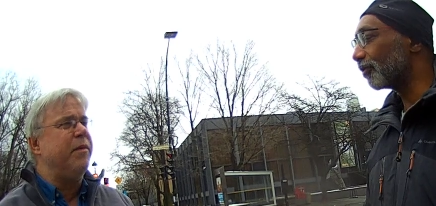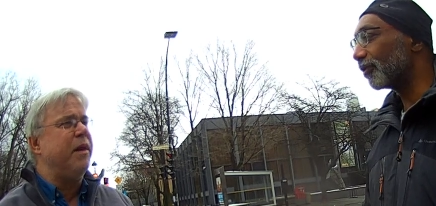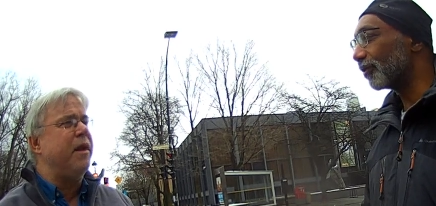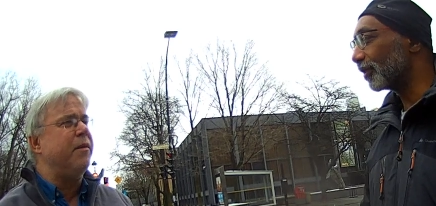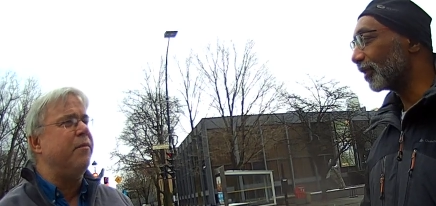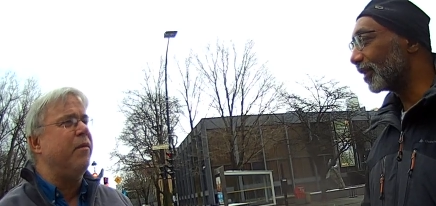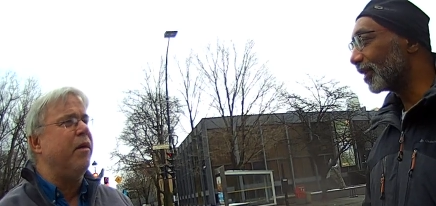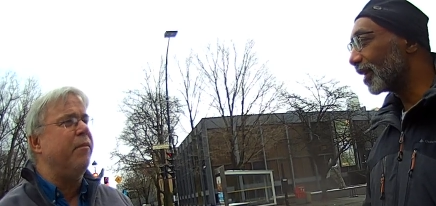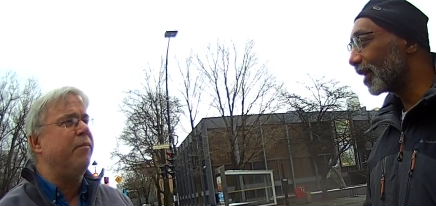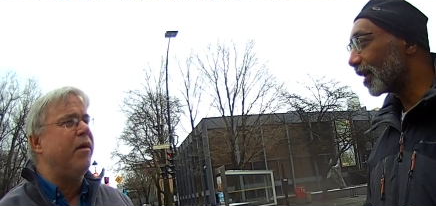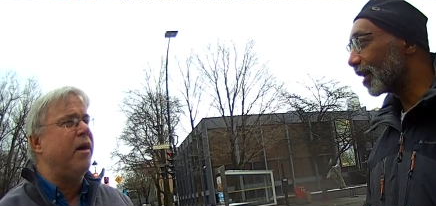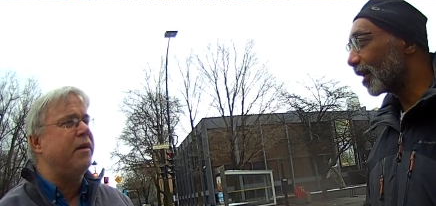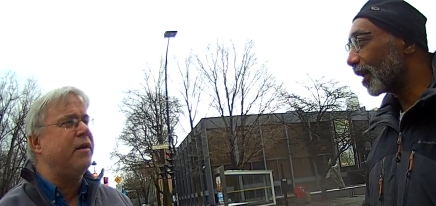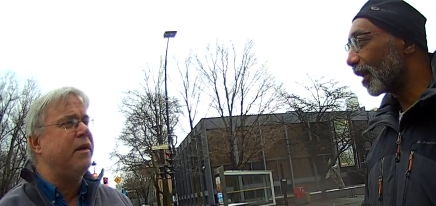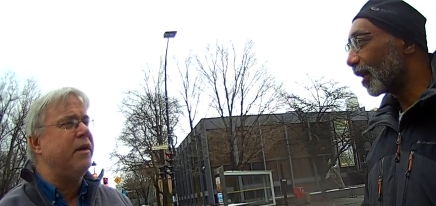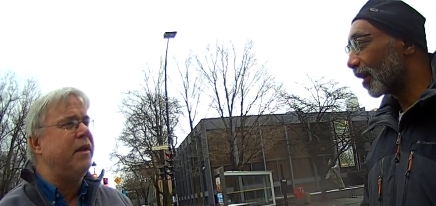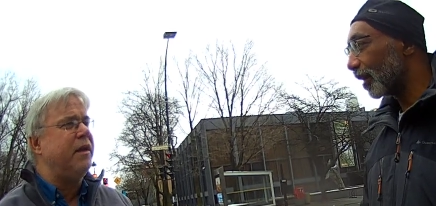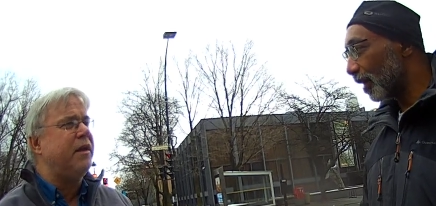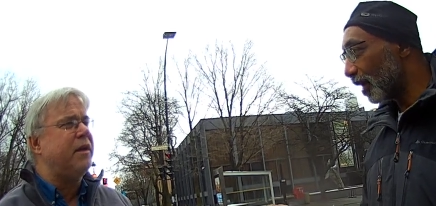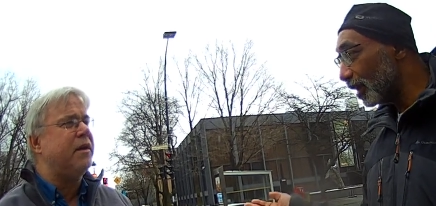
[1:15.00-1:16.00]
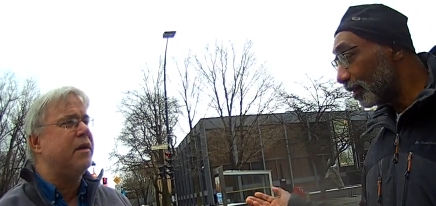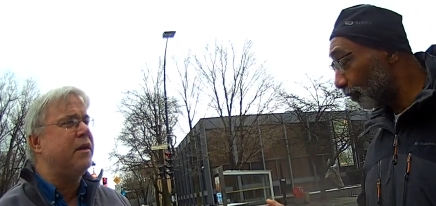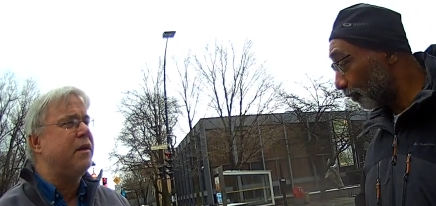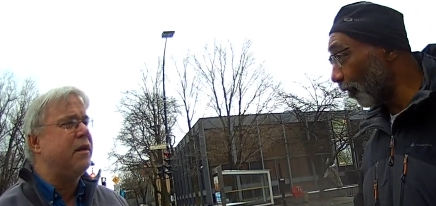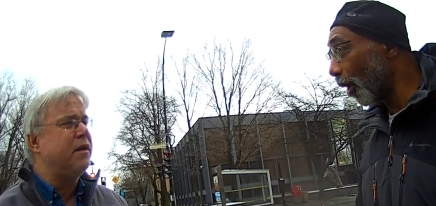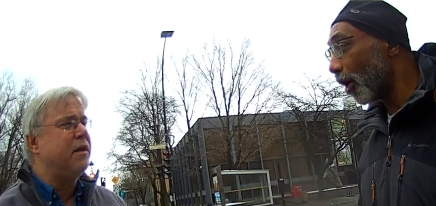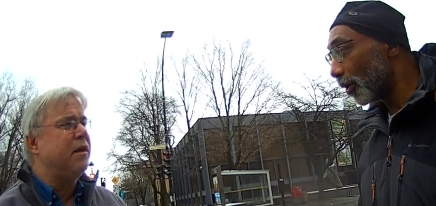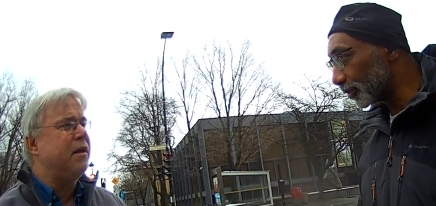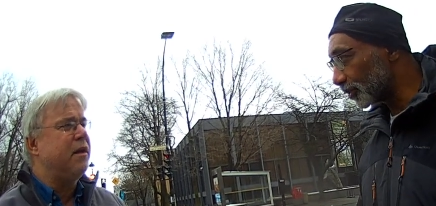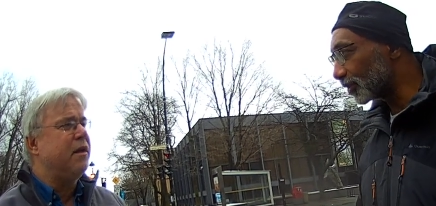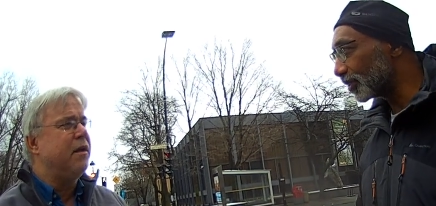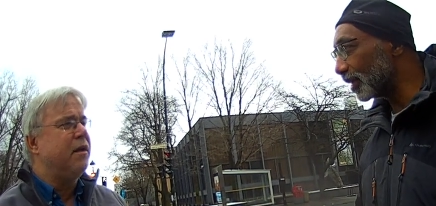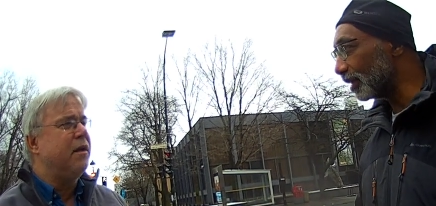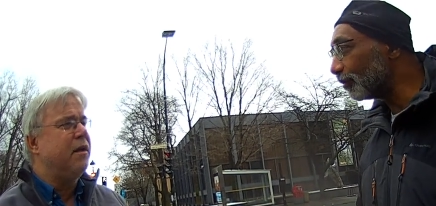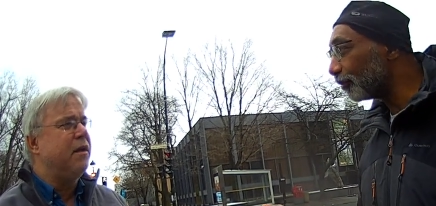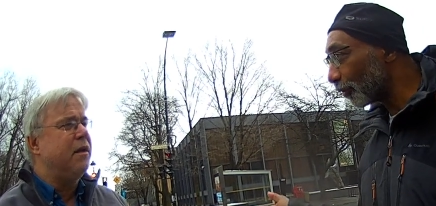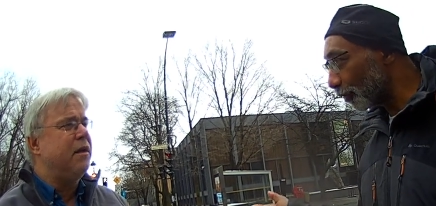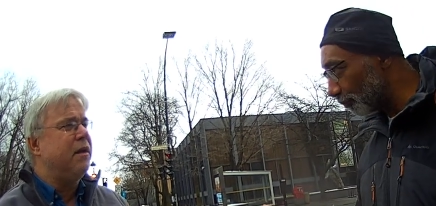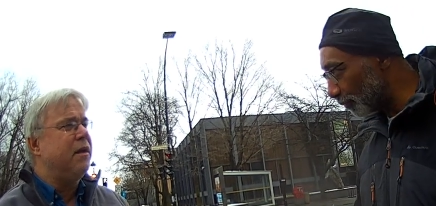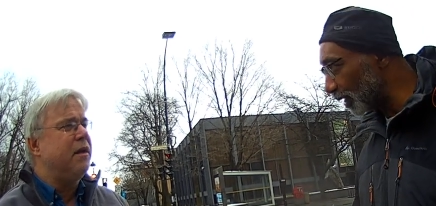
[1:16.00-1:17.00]
Speaker 1: mean in Martinique? In France, in,
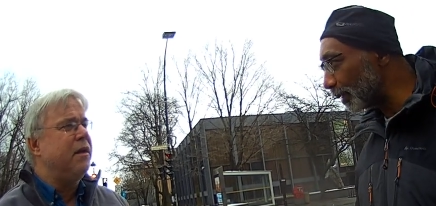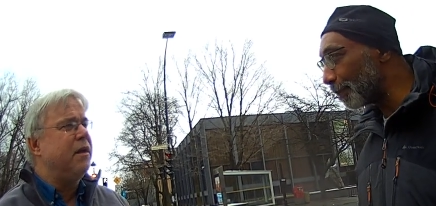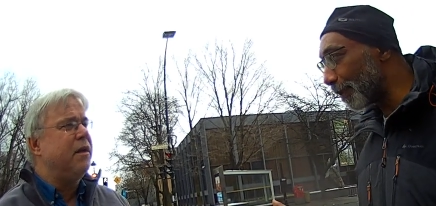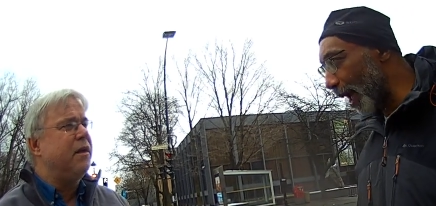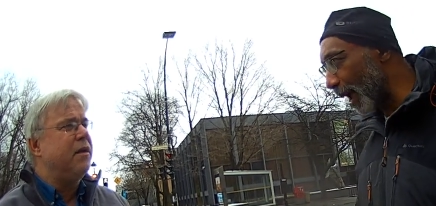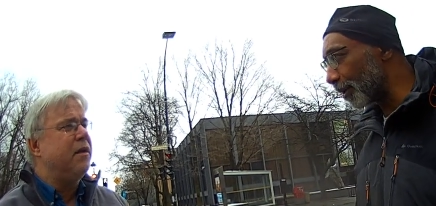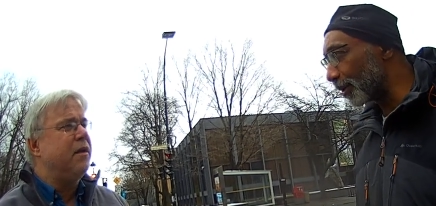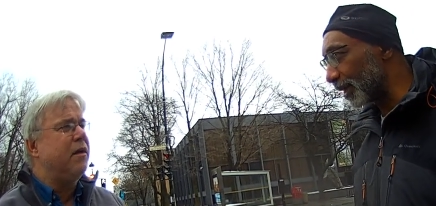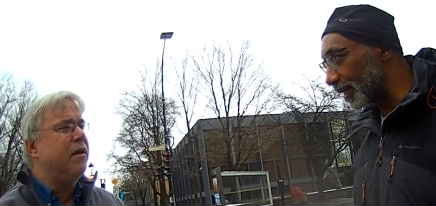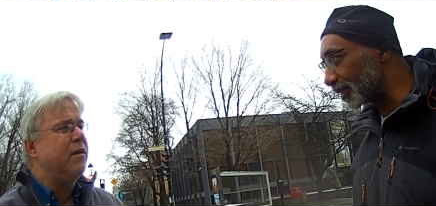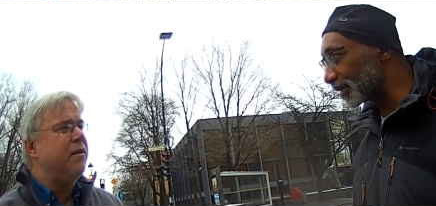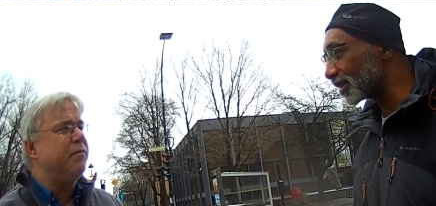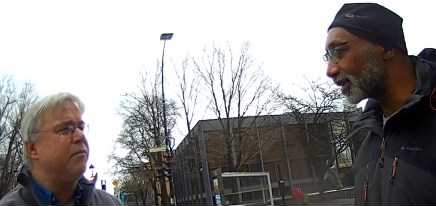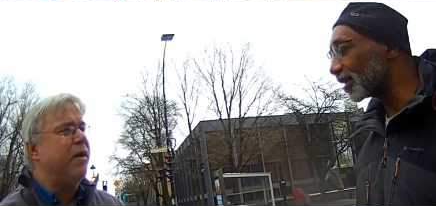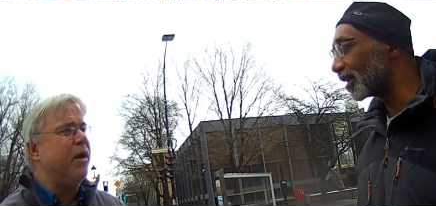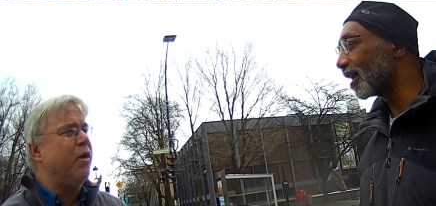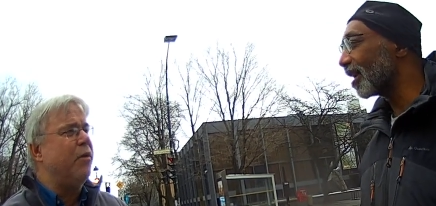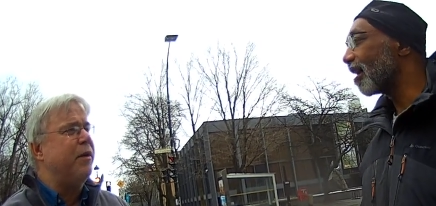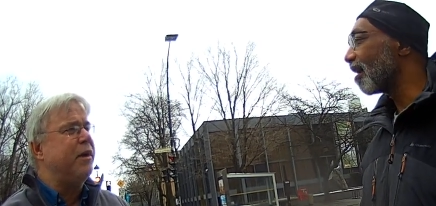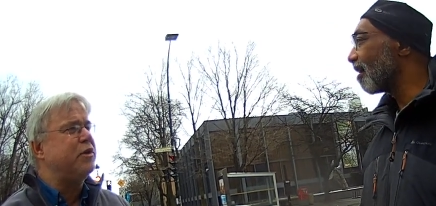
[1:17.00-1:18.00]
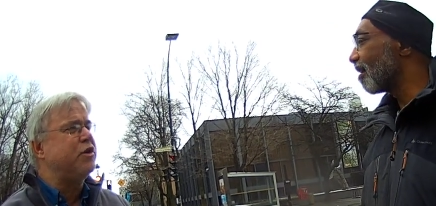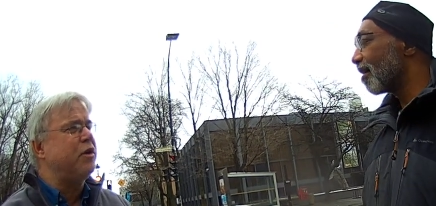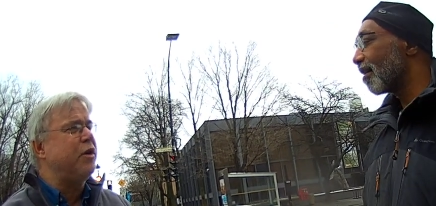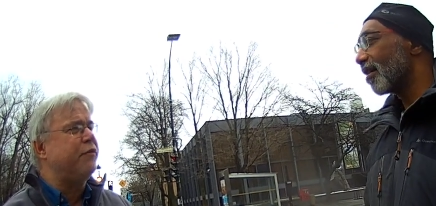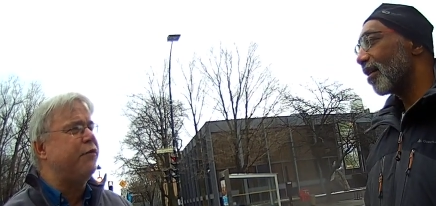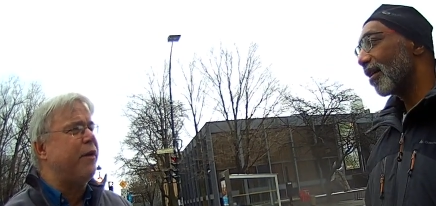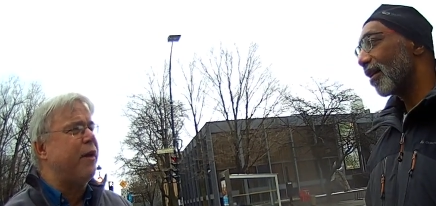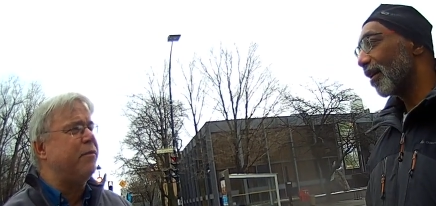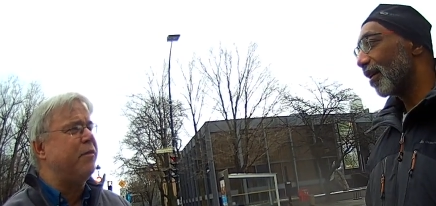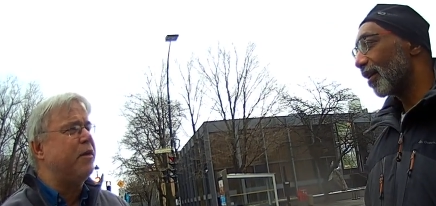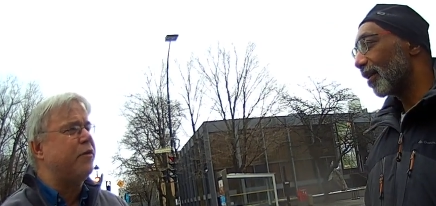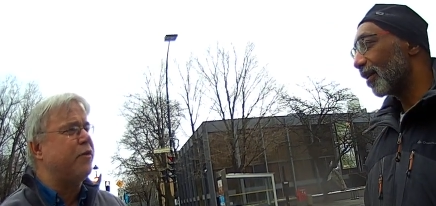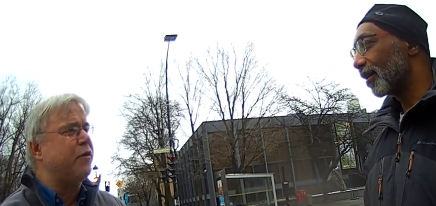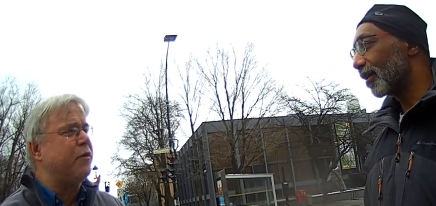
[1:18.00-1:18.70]
in Paris. But originally, family,